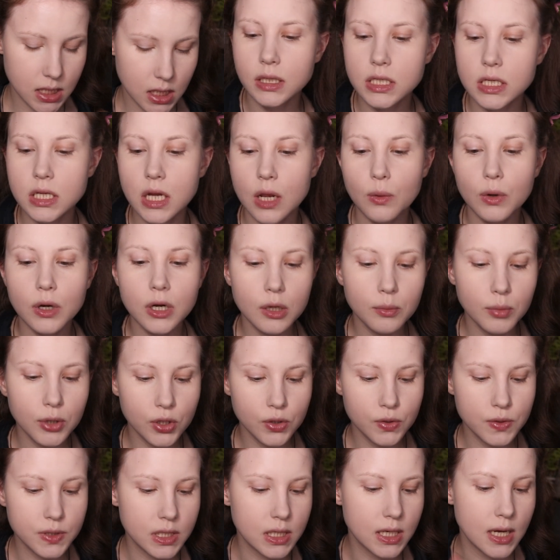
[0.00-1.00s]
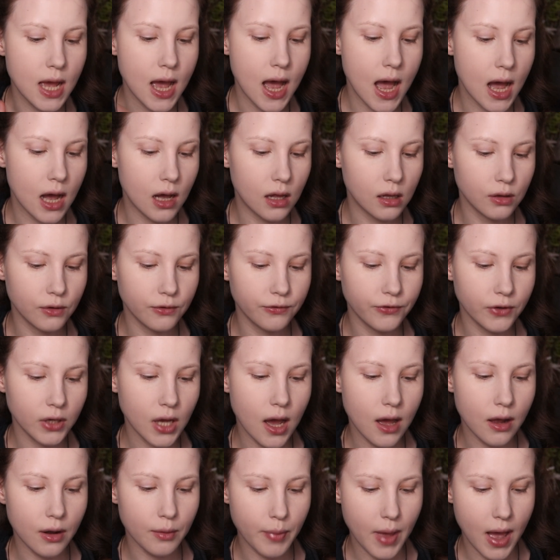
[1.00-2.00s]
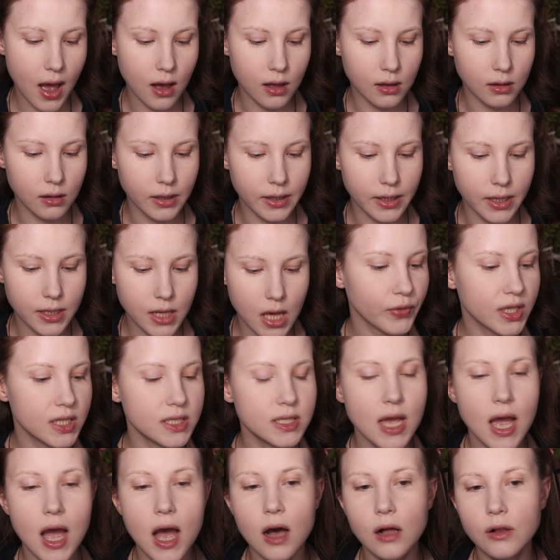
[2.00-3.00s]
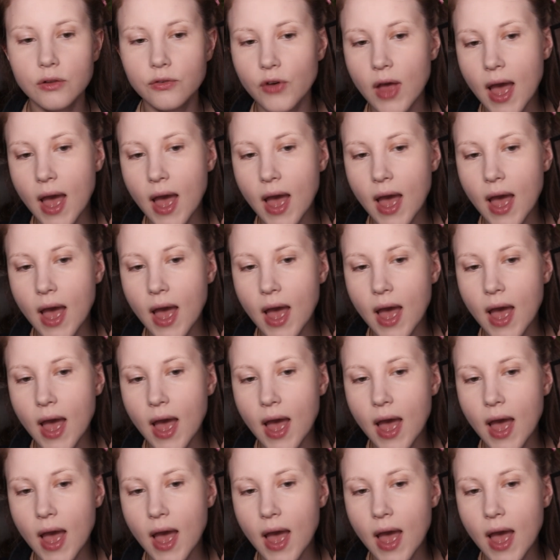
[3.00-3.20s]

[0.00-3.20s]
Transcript: Today we're going to be using e.l.f. Contour Palette because e.l.f.